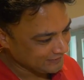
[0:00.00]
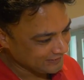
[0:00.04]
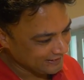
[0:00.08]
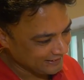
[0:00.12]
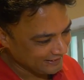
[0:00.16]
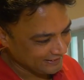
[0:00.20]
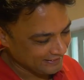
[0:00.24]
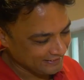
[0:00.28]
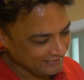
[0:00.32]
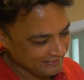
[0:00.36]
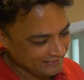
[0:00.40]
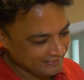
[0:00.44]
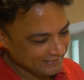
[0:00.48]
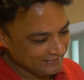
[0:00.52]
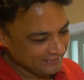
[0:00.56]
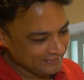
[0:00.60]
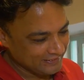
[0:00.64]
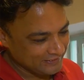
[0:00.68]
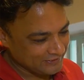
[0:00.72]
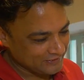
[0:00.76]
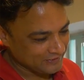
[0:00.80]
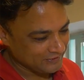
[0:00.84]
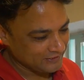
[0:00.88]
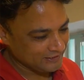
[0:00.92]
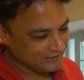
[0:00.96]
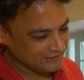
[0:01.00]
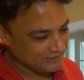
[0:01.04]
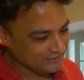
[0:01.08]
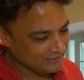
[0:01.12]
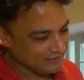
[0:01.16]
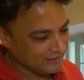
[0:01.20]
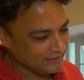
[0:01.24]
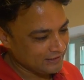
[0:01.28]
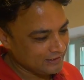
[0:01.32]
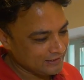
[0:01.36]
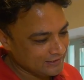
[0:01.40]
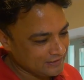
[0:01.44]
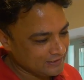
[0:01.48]
Okay. Ah, okay. So it's
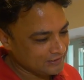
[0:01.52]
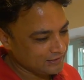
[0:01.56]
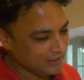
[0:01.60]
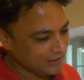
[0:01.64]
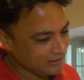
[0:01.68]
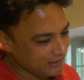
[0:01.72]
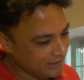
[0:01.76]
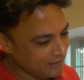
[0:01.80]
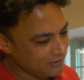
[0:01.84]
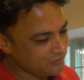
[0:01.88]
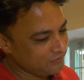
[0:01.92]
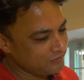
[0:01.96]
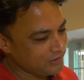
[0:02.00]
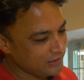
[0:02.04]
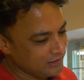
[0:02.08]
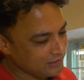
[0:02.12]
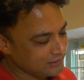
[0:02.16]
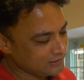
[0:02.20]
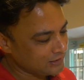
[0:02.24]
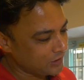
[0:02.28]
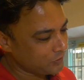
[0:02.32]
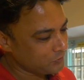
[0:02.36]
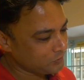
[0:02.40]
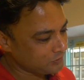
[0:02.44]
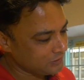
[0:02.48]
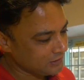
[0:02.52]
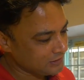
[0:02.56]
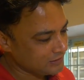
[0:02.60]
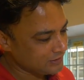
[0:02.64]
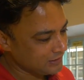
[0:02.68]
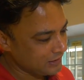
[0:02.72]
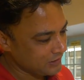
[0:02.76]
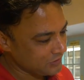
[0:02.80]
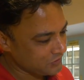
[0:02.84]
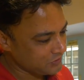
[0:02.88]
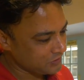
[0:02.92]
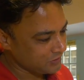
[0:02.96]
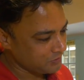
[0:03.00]
it's again very
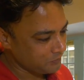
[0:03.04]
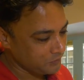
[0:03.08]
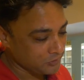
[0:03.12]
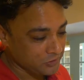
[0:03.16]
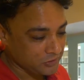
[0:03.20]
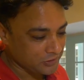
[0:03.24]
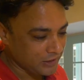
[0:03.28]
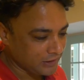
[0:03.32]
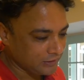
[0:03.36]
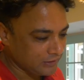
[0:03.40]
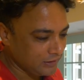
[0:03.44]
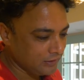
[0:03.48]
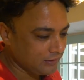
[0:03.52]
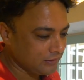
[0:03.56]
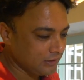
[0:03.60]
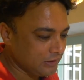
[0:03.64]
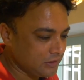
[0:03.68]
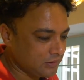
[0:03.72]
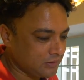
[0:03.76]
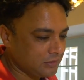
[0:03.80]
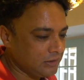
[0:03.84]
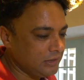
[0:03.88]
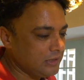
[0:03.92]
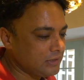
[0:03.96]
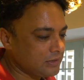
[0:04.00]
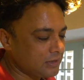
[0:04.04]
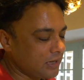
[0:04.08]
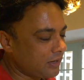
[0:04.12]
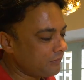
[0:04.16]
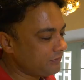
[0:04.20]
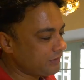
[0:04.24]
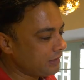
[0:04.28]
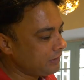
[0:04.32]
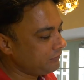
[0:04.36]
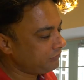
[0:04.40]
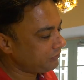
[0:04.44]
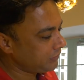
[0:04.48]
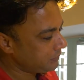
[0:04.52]
Southeast Asia because I think streets
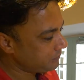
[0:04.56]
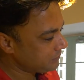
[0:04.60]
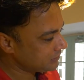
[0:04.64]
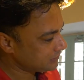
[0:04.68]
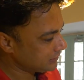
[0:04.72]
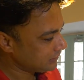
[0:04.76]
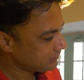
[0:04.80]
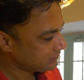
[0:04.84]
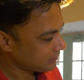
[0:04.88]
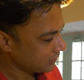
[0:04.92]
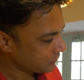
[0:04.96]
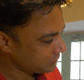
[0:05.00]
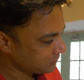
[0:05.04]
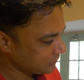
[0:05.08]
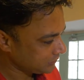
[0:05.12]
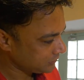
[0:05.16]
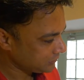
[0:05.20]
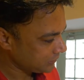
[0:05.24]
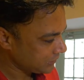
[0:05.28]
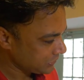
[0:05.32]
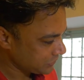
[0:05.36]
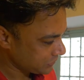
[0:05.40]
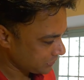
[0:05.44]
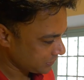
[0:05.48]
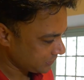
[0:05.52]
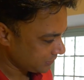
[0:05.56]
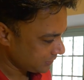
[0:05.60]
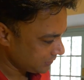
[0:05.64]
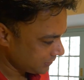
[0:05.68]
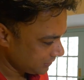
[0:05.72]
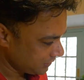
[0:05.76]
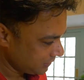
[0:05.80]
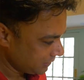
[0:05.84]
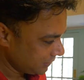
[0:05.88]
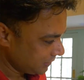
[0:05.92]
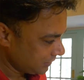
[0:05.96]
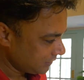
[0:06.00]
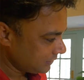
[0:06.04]
are very famous in Southeast Asia.
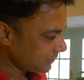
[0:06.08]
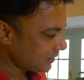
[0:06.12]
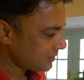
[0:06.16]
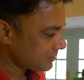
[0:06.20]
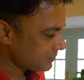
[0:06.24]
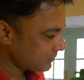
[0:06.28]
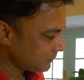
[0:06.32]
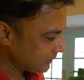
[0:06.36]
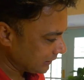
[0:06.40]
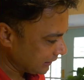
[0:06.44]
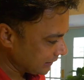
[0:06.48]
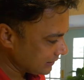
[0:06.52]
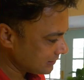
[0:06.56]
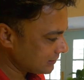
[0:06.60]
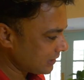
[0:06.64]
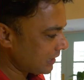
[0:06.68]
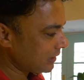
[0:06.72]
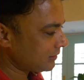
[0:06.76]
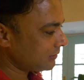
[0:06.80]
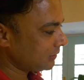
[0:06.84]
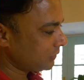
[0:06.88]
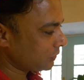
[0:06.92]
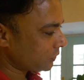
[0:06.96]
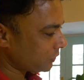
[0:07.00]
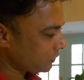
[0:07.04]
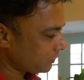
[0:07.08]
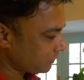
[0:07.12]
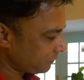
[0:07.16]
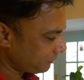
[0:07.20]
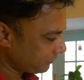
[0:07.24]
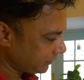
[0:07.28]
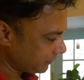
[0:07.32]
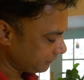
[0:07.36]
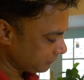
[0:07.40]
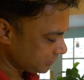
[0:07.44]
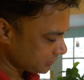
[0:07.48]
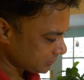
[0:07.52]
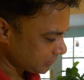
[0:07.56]
That's where exactly a lot
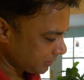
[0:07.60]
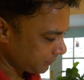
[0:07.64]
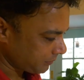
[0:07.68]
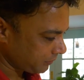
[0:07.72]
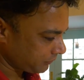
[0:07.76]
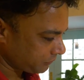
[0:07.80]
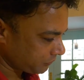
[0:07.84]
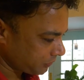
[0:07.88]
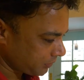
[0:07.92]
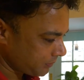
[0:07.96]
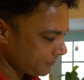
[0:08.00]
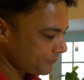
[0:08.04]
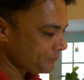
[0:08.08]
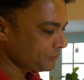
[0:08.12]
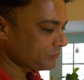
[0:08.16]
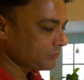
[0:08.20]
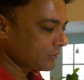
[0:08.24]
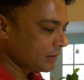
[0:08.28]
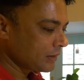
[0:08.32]
of flavor is coming from.